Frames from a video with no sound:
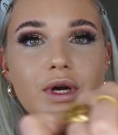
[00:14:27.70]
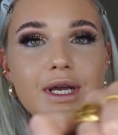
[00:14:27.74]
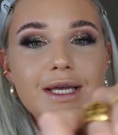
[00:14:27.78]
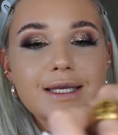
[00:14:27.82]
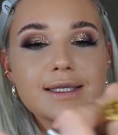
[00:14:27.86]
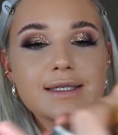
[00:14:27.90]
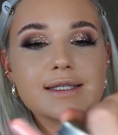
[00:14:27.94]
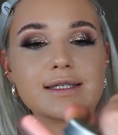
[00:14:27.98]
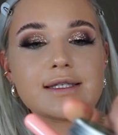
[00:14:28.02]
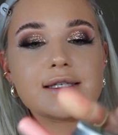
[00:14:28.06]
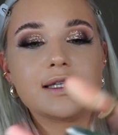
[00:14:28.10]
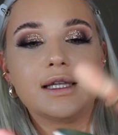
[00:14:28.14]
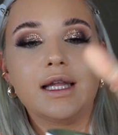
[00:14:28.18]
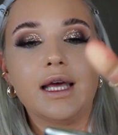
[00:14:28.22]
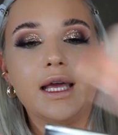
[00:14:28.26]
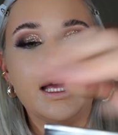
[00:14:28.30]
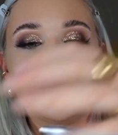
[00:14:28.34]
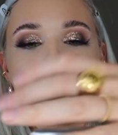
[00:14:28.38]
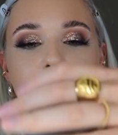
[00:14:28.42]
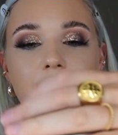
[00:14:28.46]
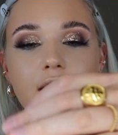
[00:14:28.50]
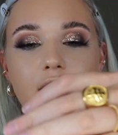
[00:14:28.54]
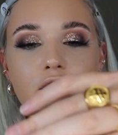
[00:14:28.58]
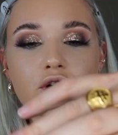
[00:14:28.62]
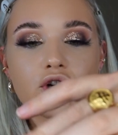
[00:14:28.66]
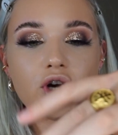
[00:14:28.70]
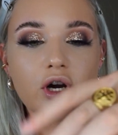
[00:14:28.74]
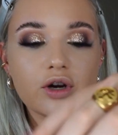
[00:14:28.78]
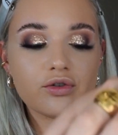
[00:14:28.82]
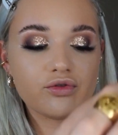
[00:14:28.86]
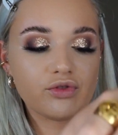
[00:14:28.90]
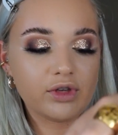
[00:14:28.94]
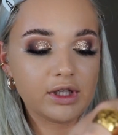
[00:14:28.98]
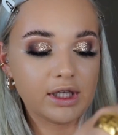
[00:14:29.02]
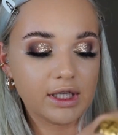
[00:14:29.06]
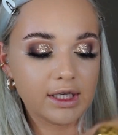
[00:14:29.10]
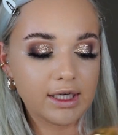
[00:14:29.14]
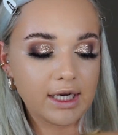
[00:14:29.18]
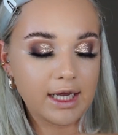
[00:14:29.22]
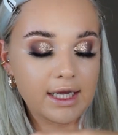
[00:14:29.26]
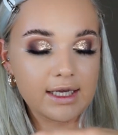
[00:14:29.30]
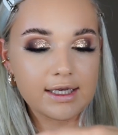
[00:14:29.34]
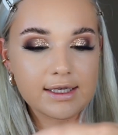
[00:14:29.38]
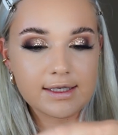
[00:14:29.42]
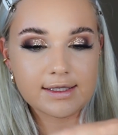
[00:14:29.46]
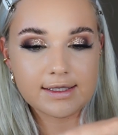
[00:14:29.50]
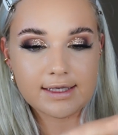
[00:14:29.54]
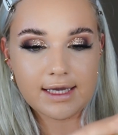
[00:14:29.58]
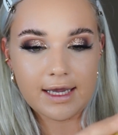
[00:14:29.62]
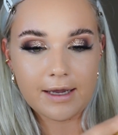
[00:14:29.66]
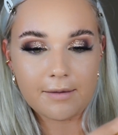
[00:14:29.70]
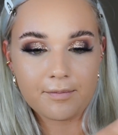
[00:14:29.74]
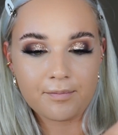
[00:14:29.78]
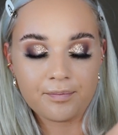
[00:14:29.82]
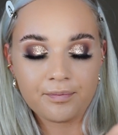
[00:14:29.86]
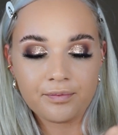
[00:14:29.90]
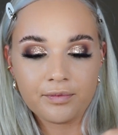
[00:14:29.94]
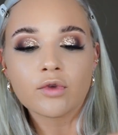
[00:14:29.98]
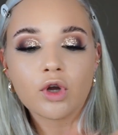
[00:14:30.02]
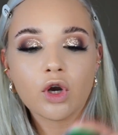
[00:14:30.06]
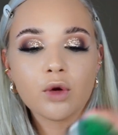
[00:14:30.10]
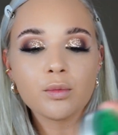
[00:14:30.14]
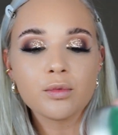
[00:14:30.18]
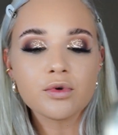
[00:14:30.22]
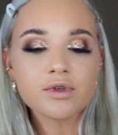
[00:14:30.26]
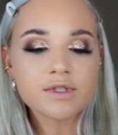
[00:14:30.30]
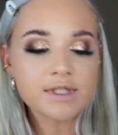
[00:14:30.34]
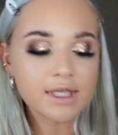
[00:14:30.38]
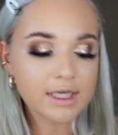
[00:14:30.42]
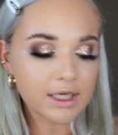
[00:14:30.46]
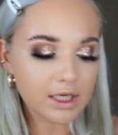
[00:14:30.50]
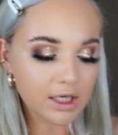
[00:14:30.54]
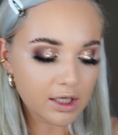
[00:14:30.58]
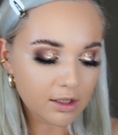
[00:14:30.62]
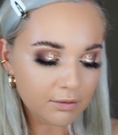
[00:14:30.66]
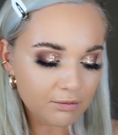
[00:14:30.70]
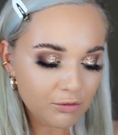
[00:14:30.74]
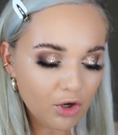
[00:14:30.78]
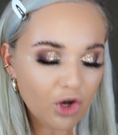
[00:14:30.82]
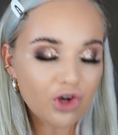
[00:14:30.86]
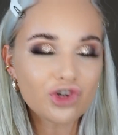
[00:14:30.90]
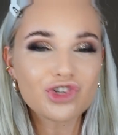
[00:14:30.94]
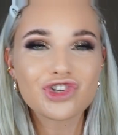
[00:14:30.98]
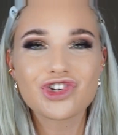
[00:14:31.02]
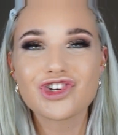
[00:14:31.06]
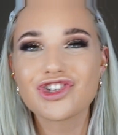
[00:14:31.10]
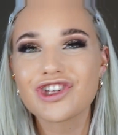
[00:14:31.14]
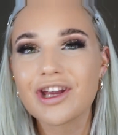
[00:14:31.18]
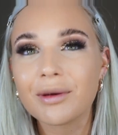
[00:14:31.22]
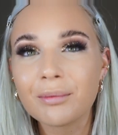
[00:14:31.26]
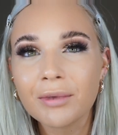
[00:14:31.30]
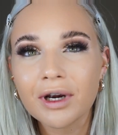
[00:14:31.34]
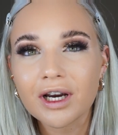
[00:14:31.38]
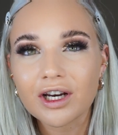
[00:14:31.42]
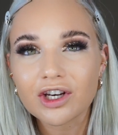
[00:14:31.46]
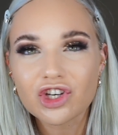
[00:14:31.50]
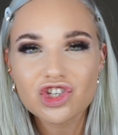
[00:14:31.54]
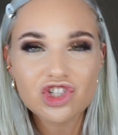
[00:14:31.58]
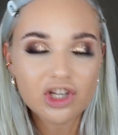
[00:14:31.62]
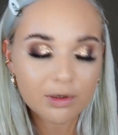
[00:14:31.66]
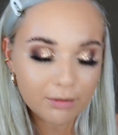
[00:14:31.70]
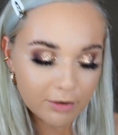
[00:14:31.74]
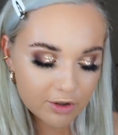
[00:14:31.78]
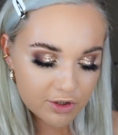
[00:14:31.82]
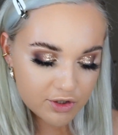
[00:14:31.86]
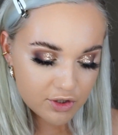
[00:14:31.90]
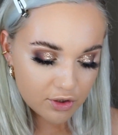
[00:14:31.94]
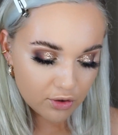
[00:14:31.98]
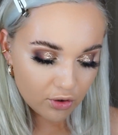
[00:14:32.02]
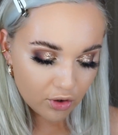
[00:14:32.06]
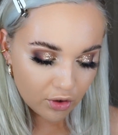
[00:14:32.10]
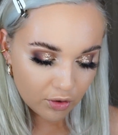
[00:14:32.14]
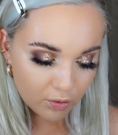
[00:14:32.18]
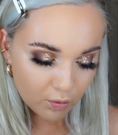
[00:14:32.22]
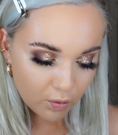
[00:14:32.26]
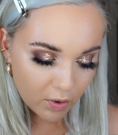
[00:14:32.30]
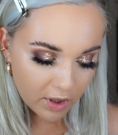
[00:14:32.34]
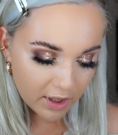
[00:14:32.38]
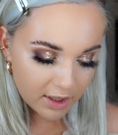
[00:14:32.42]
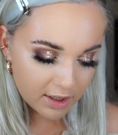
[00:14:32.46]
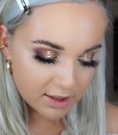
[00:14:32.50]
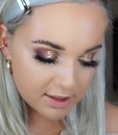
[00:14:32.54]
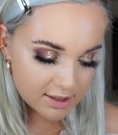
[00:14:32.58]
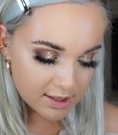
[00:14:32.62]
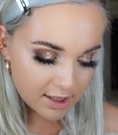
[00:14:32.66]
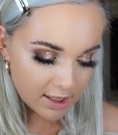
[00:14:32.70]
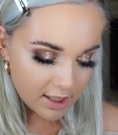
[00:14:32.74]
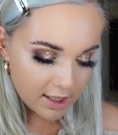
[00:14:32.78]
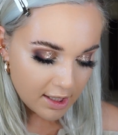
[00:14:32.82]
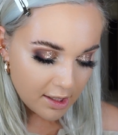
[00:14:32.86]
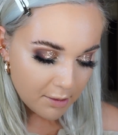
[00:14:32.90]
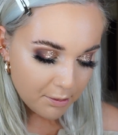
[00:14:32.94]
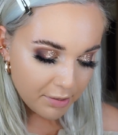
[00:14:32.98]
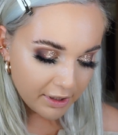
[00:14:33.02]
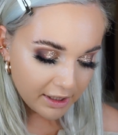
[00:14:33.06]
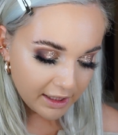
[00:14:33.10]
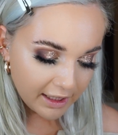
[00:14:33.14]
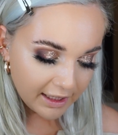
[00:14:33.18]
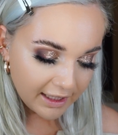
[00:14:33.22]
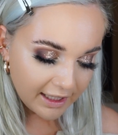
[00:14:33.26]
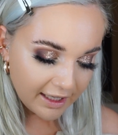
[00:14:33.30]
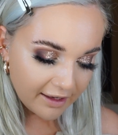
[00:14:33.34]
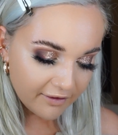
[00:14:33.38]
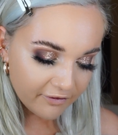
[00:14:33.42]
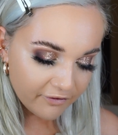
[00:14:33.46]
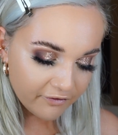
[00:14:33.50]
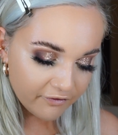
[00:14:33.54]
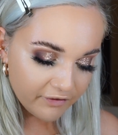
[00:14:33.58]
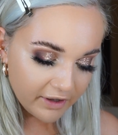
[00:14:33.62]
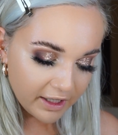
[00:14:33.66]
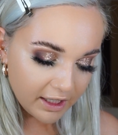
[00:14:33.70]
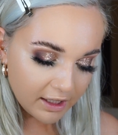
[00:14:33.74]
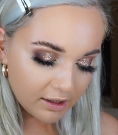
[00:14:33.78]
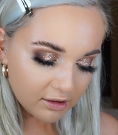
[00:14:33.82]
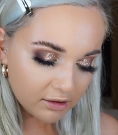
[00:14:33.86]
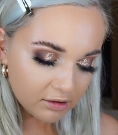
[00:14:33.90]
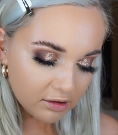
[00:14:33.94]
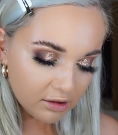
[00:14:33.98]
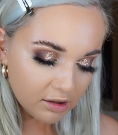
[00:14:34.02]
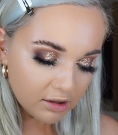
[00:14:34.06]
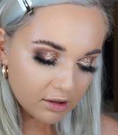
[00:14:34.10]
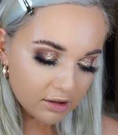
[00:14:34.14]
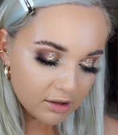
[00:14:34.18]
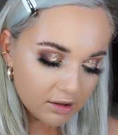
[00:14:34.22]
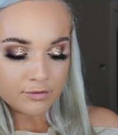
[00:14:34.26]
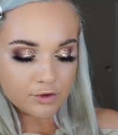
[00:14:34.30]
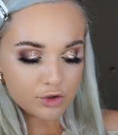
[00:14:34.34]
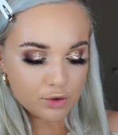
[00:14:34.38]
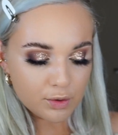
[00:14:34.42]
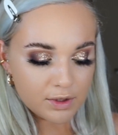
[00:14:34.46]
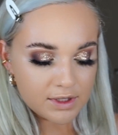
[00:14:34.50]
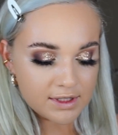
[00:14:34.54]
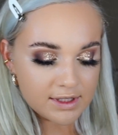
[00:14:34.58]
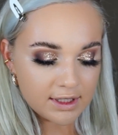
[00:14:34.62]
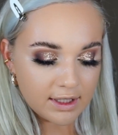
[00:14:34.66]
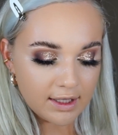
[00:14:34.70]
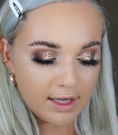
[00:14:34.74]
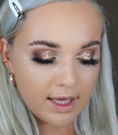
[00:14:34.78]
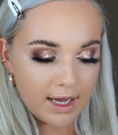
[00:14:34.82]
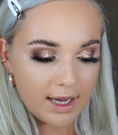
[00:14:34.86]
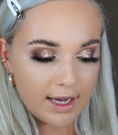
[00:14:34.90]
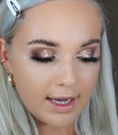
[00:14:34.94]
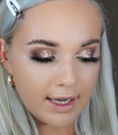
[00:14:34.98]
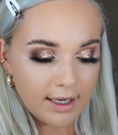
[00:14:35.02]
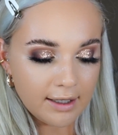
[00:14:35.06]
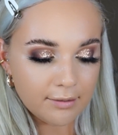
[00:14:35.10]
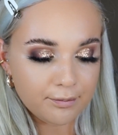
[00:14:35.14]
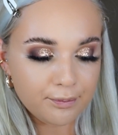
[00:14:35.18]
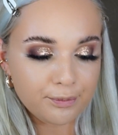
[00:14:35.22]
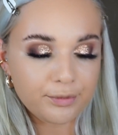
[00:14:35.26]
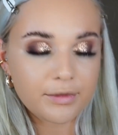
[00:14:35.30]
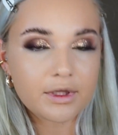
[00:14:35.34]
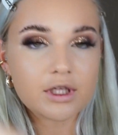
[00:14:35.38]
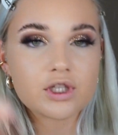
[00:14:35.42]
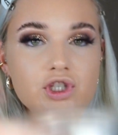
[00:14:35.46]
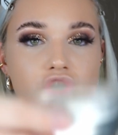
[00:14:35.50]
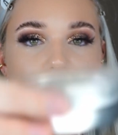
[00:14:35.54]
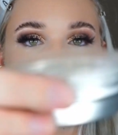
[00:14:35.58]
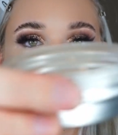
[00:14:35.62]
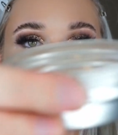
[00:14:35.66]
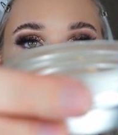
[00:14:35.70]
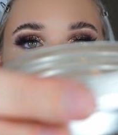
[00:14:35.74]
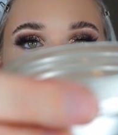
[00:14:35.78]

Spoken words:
it's like got a really nice, almost like, not a shimmer. Shimmer's the wrong word, but like a veil. So it's like that. It's just